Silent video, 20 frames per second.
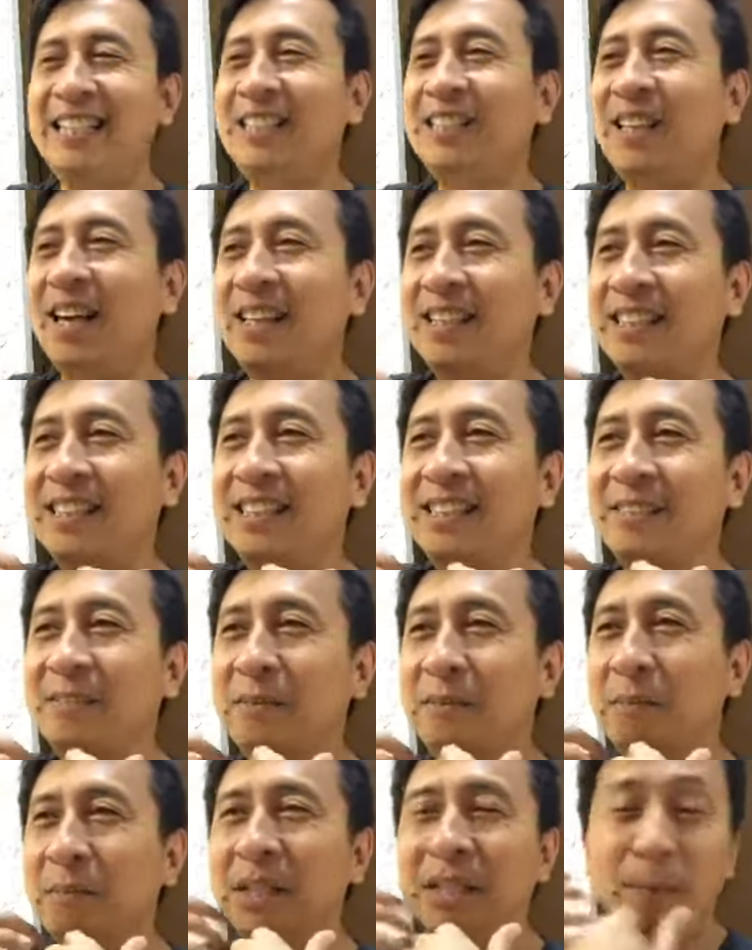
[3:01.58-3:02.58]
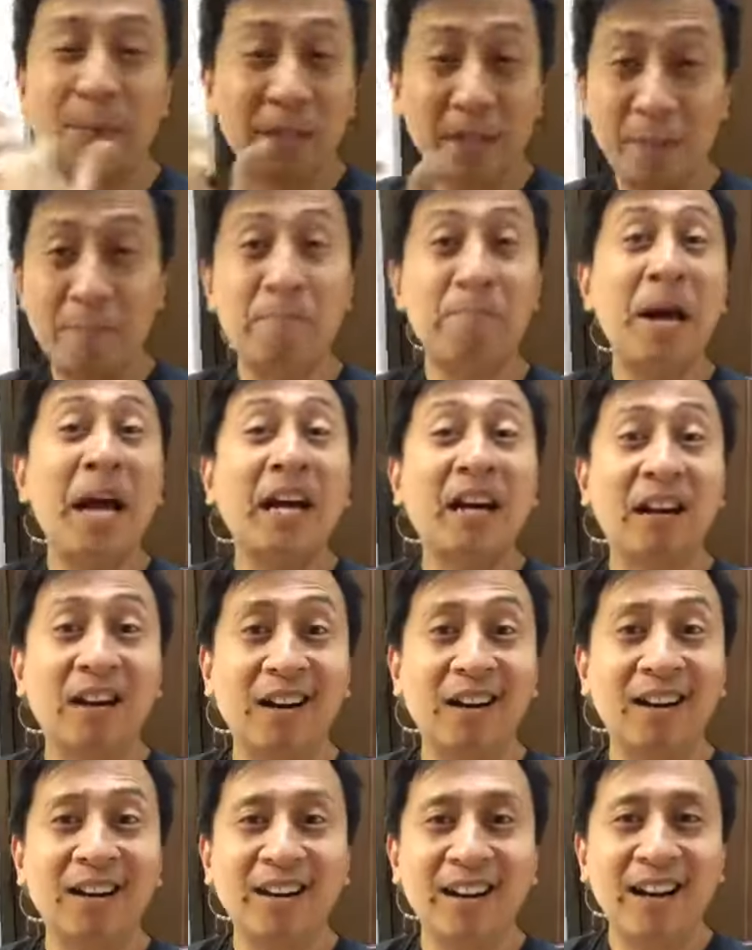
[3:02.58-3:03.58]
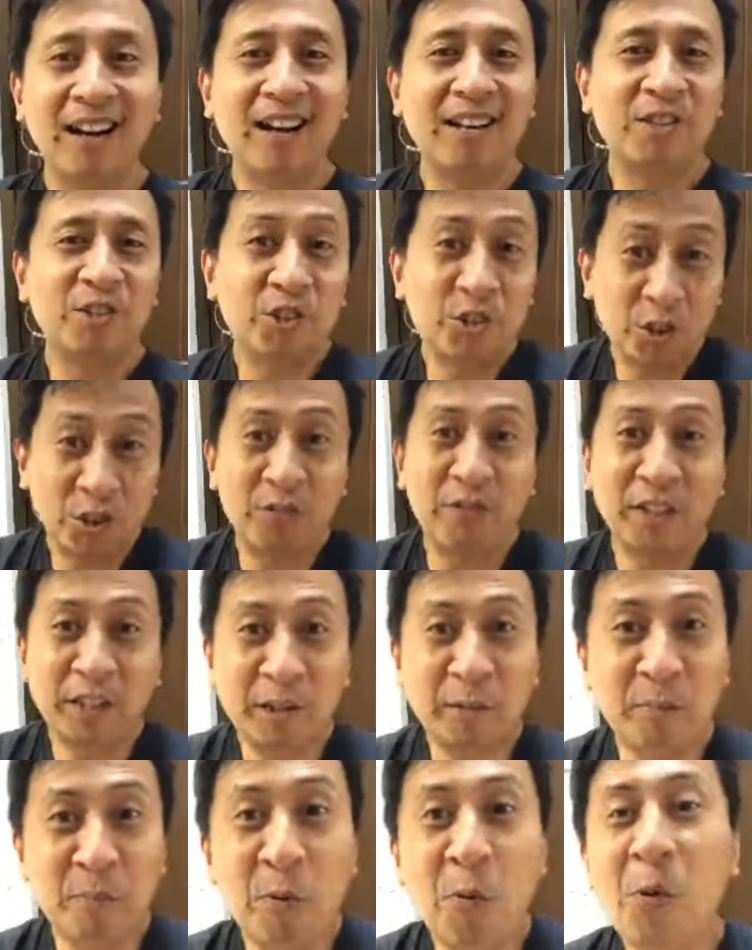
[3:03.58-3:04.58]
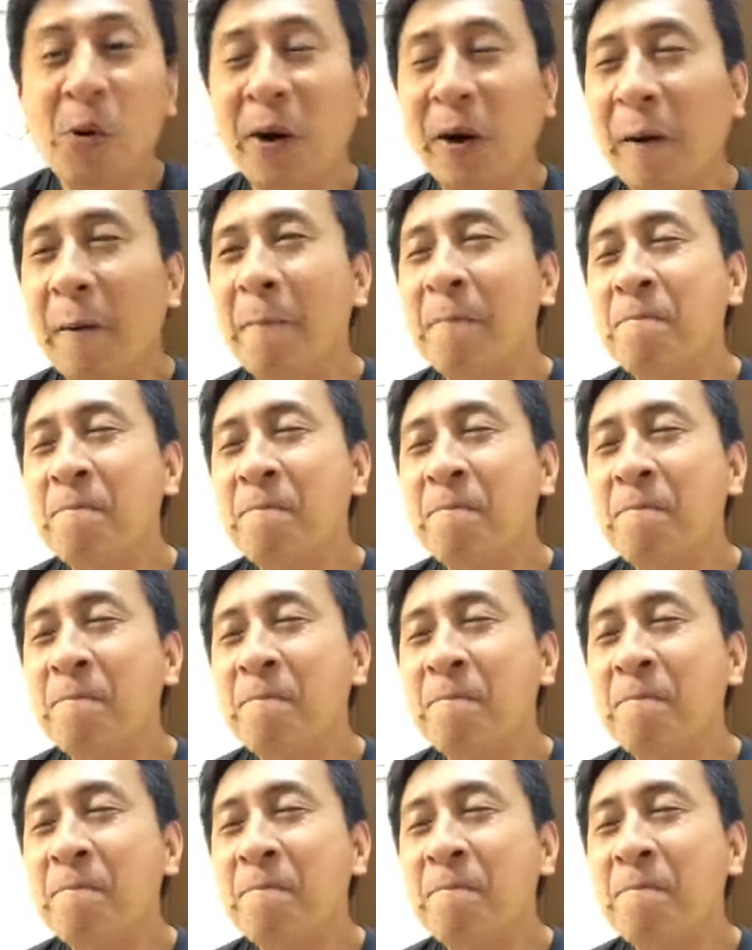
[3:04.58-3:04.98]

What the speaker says: he started becoming a beggar serving the poor.